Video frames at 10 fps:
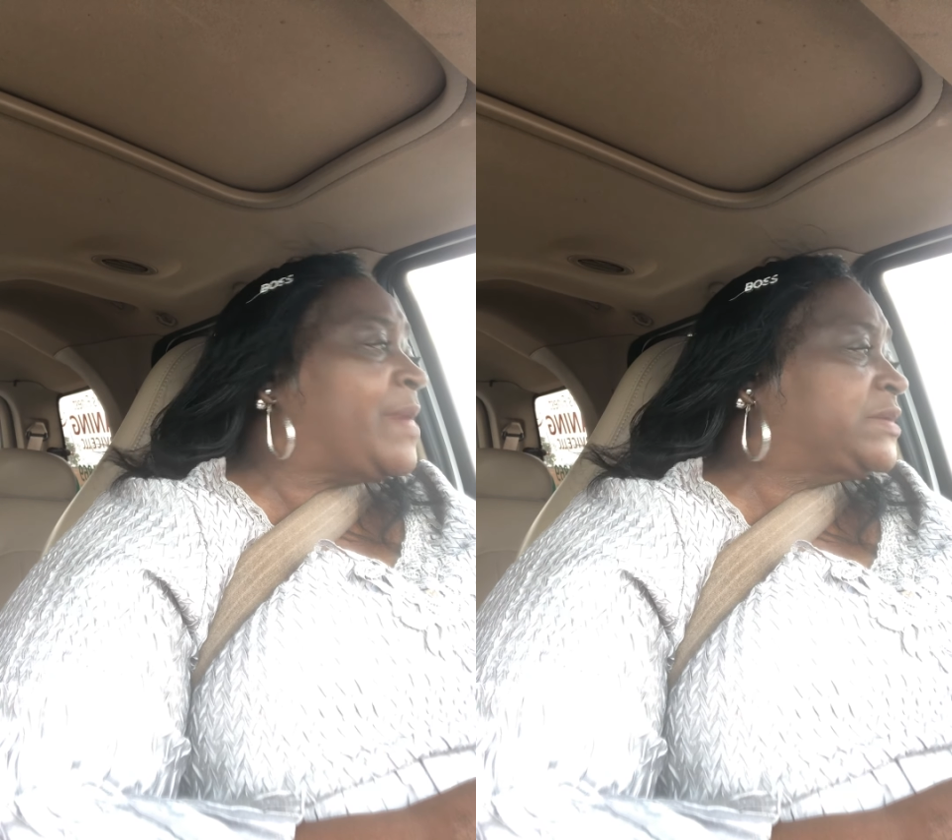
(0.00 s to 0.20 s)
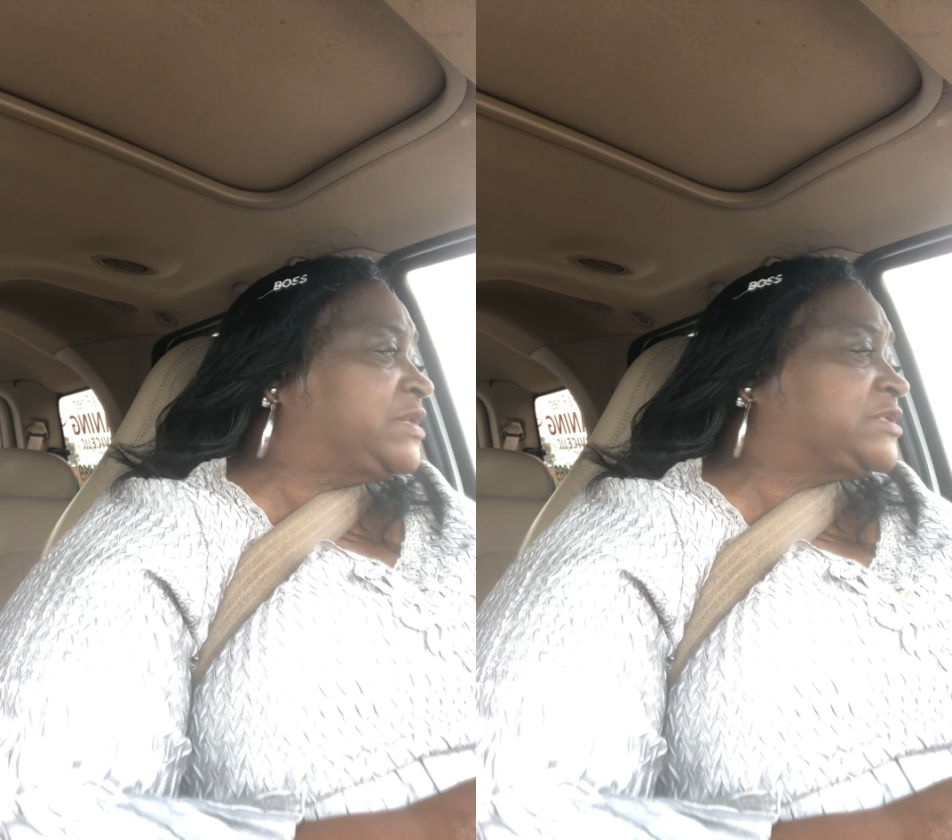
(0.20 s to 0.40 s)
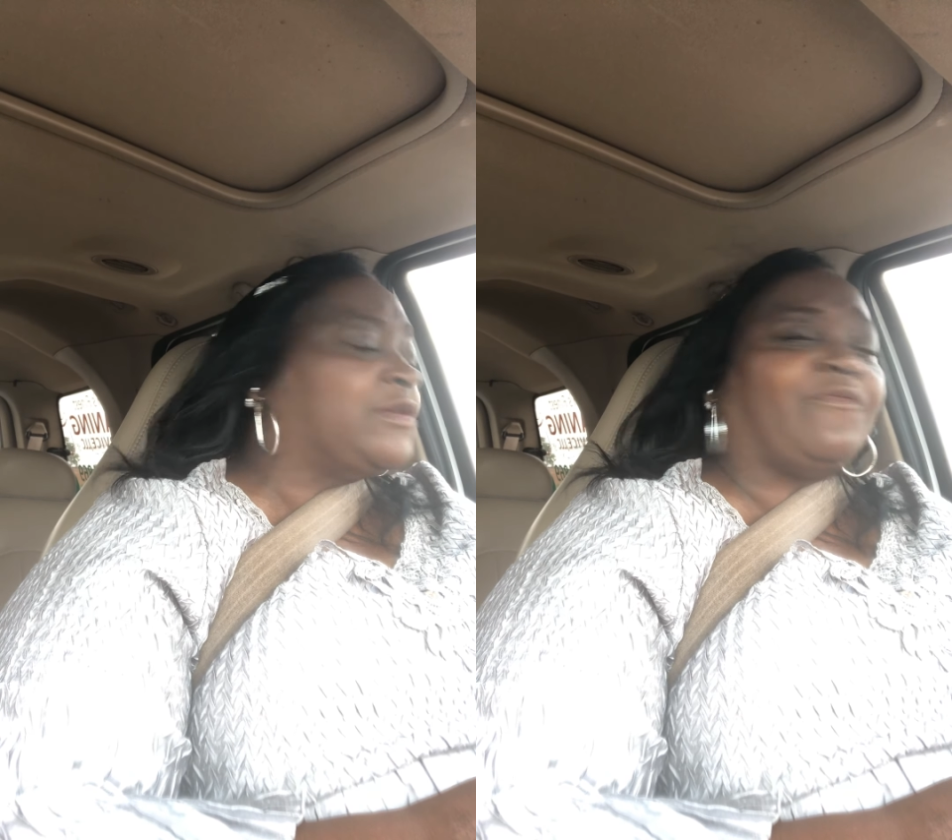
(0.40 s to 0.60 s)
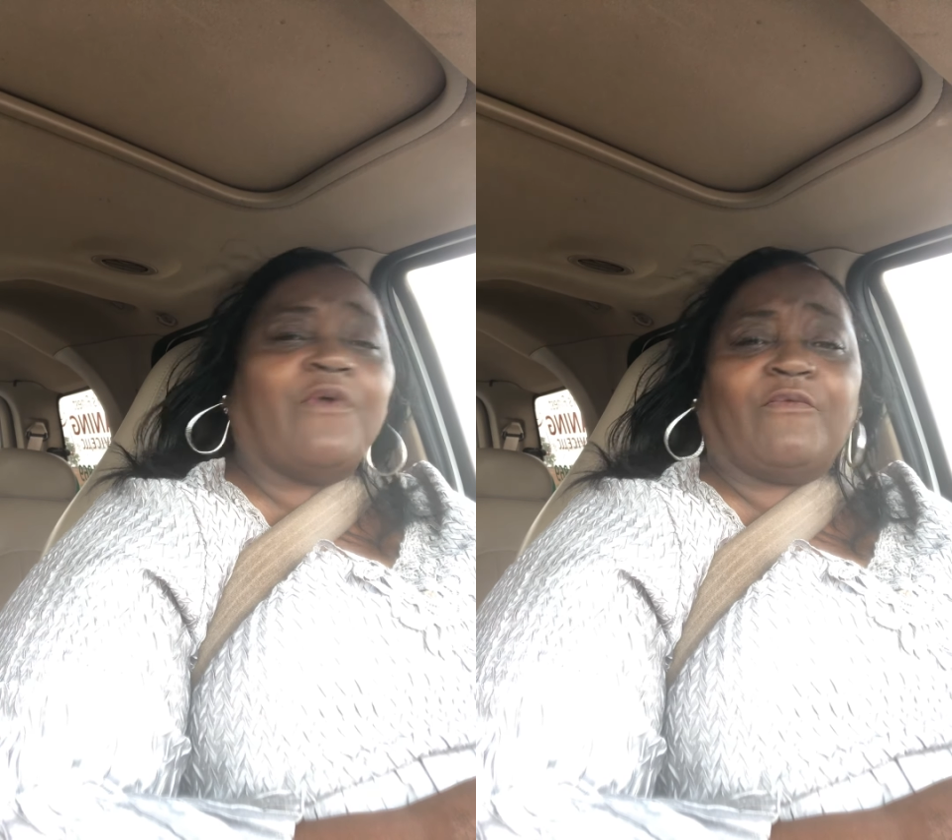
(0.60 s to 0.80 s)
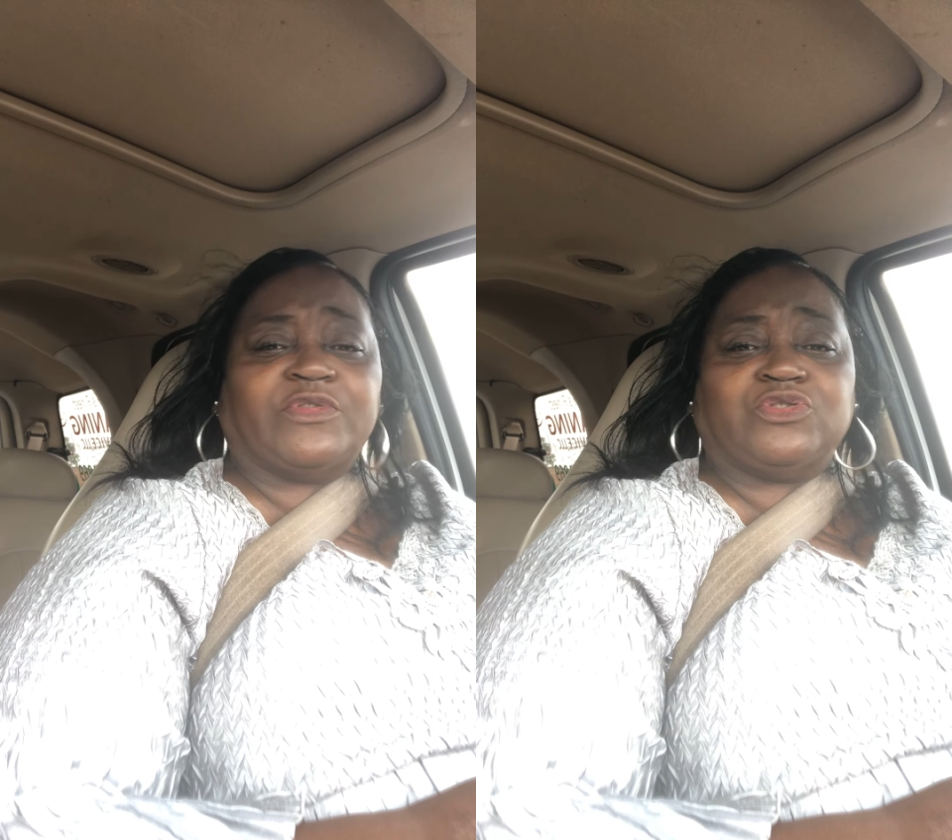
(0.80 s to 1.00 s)
about this
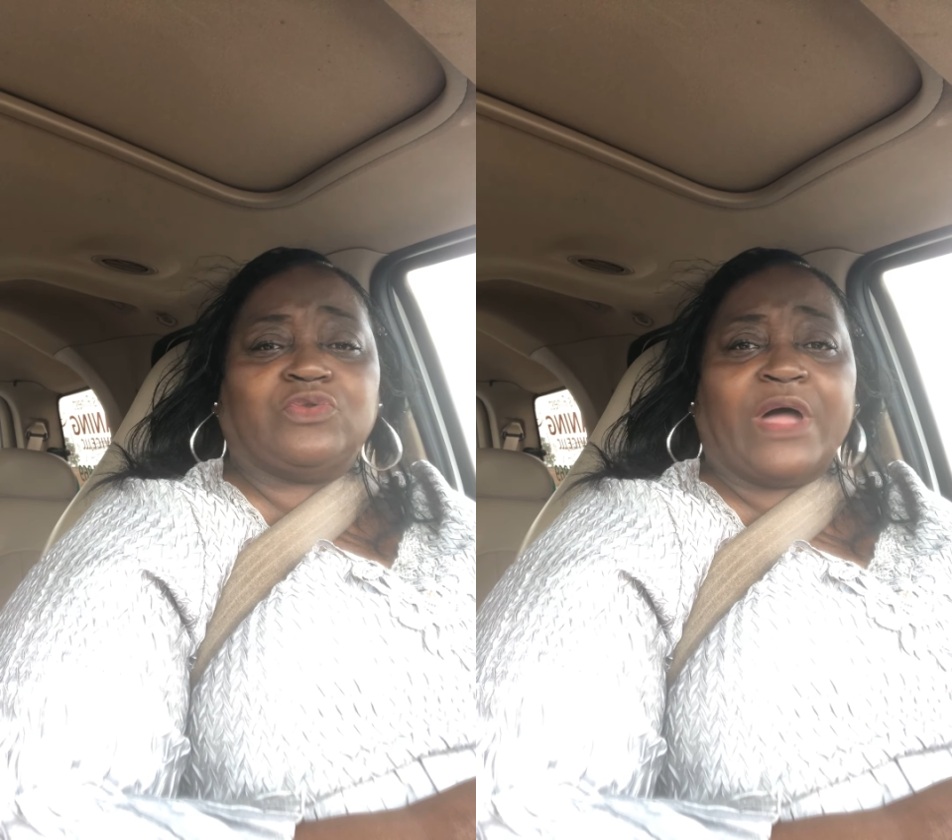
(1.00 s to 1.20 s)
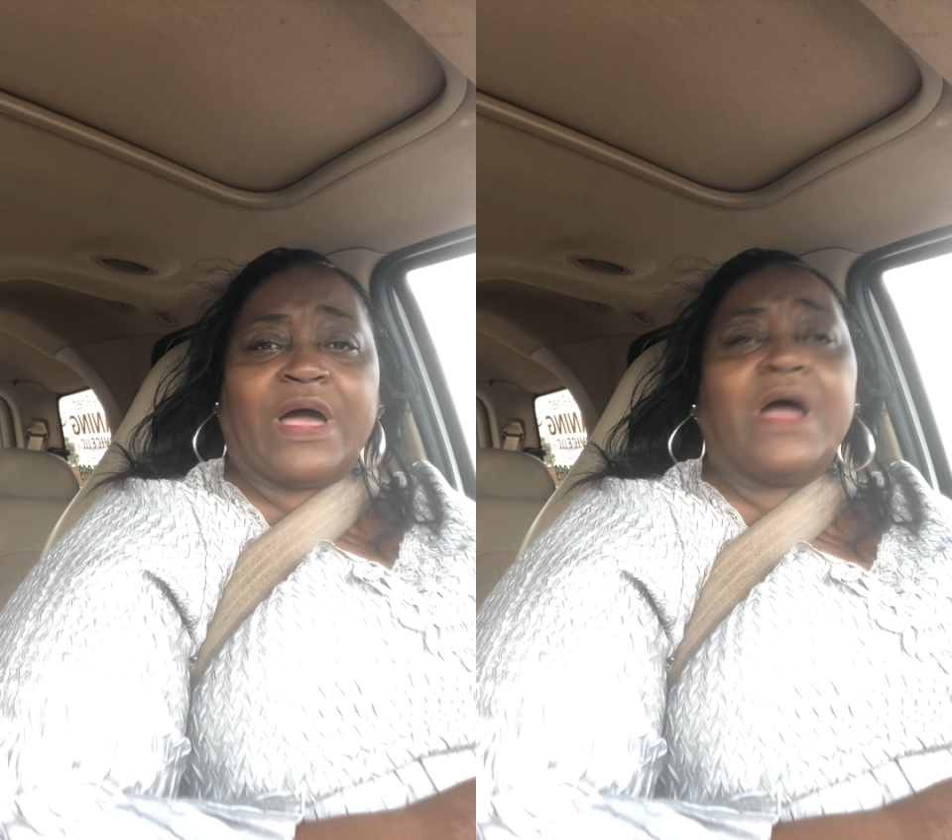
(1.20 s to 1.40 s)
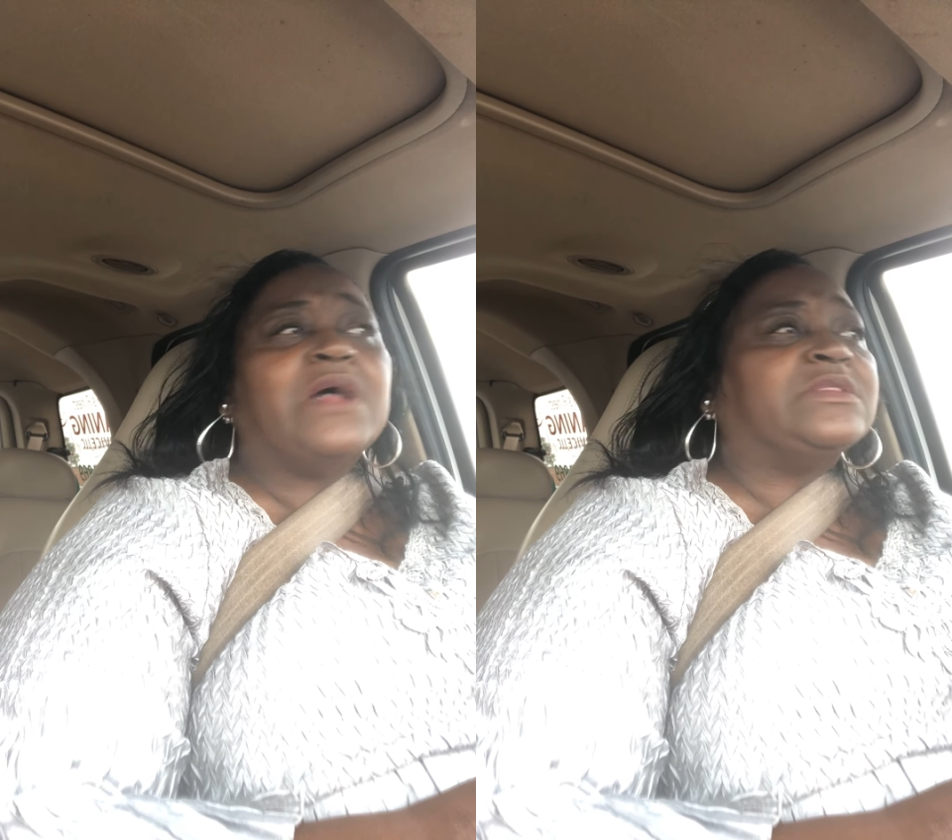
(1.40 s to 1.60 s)
4th of July.